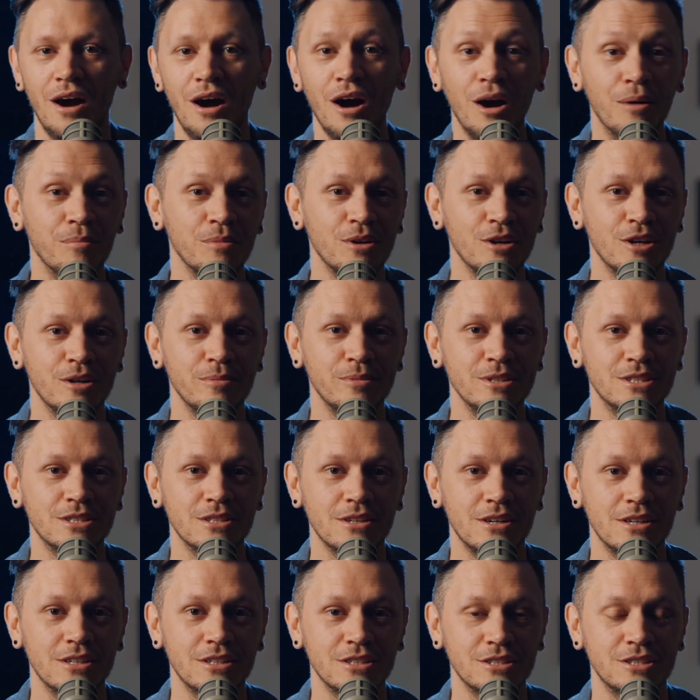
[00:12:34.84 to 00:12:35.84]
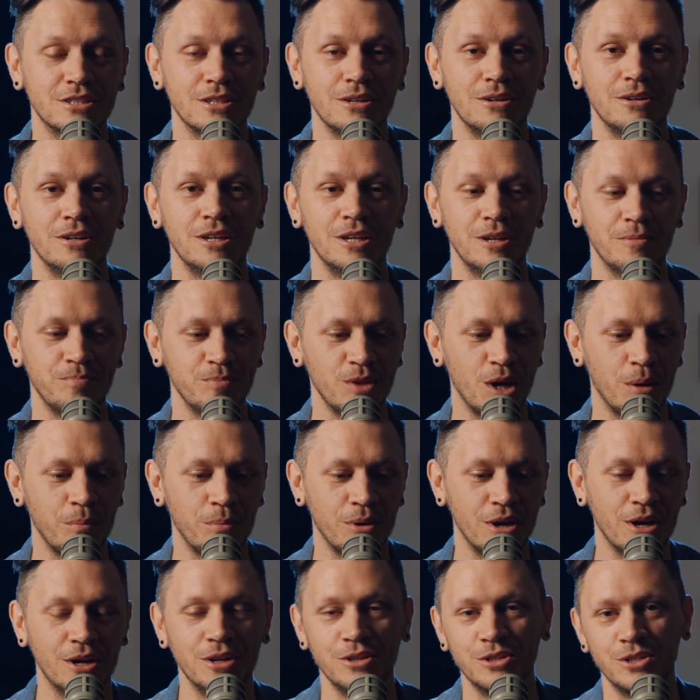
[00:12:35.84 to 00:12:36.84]
I'm going to be signed to Sony. I'm
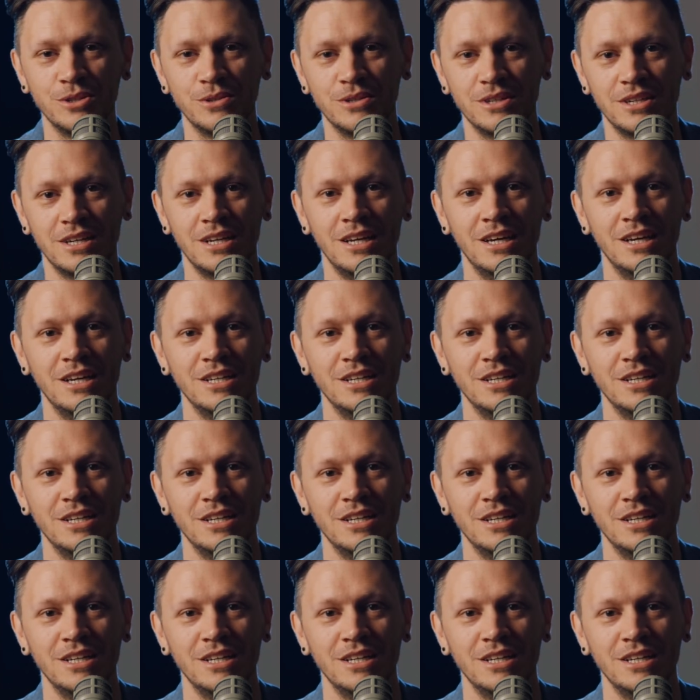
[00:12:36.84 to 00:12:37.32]
going to do it.